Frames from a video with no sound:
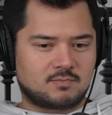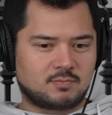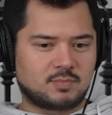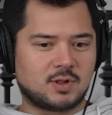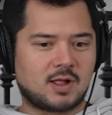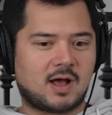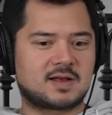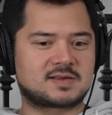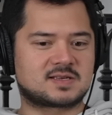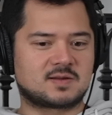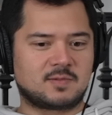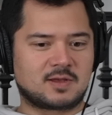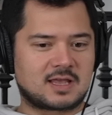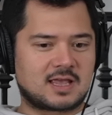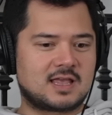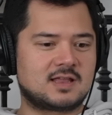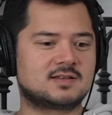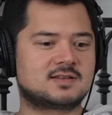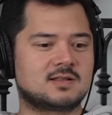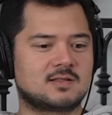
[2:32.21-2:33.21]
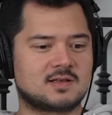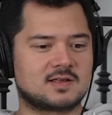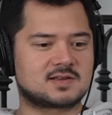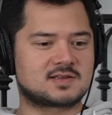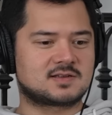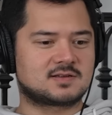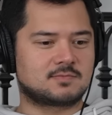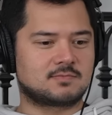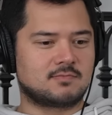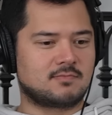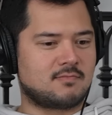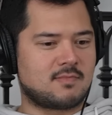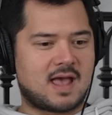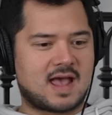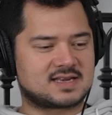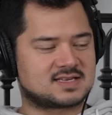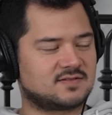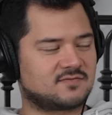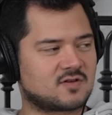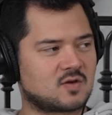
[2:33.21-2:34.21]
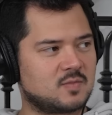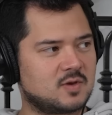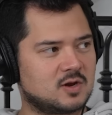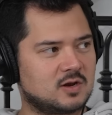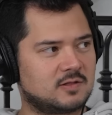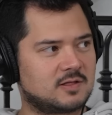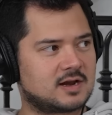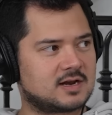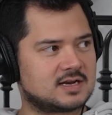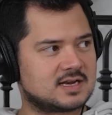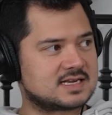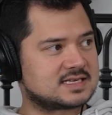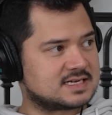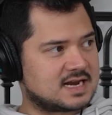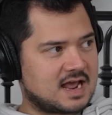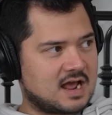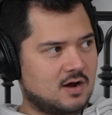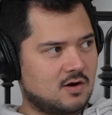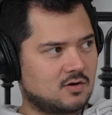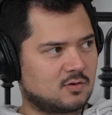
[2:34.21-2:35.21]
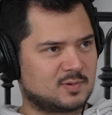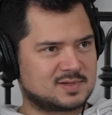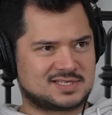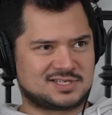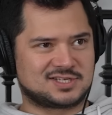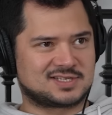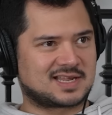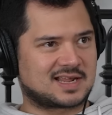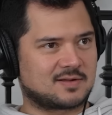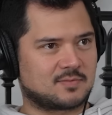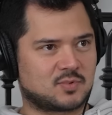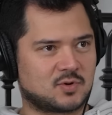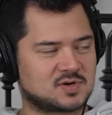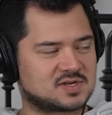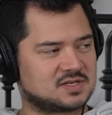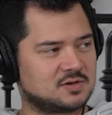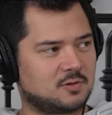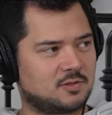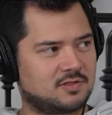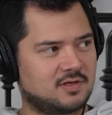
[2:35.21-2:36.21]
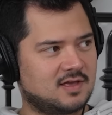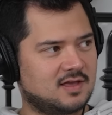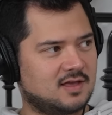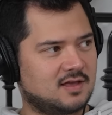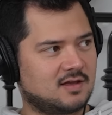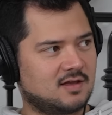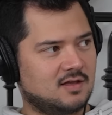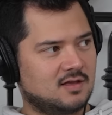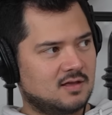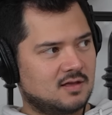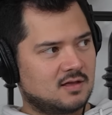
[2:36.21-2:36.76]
blossoming into this massive community that it is now, or was it just like a personal thing?